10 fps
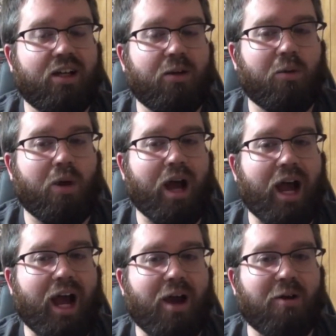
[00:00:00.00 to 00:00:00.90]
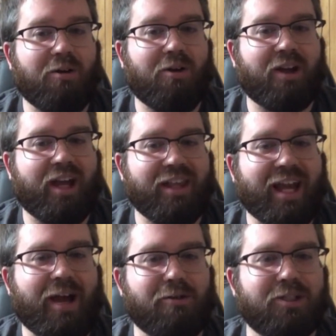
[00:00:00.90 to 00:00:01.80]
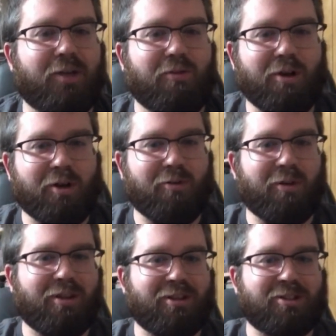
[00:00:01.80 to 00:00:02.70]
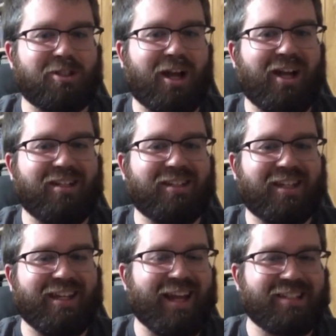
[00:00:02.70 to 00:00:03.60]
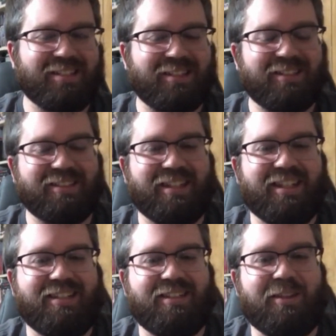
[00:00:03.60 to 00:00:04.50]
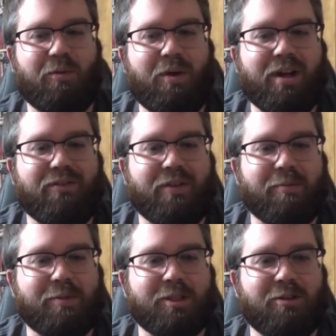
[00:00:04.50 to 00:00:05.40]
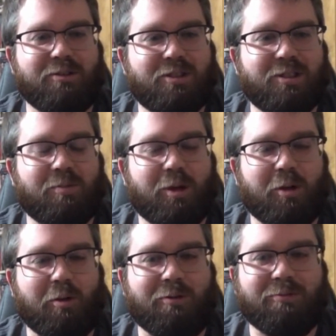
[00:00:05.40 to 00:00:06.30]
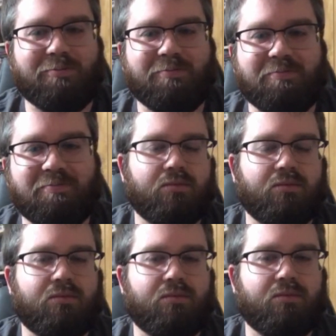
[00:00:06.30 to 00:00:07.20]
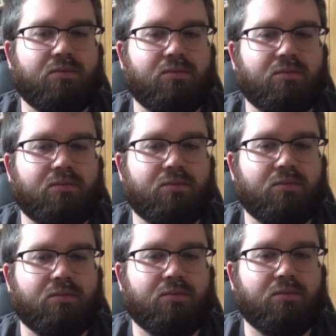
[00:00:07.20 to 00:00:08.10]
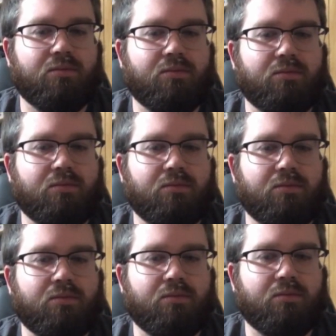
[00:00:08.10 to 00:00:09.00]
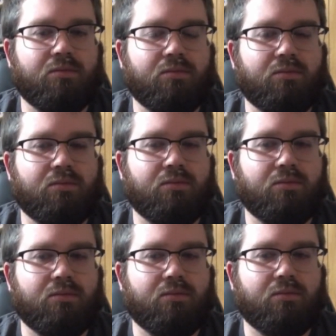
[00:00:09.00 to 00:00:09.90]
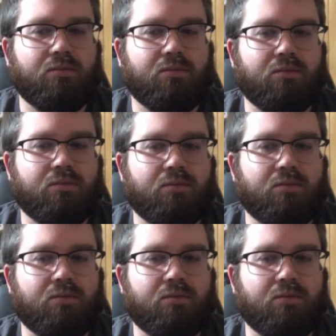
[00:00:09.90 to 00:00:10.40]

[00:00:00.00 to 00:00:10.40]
Wow. Okay, that I was like wondering where the shot connected in the What If episodes. It's pretty cool. Gain the power through the absorption of other beings.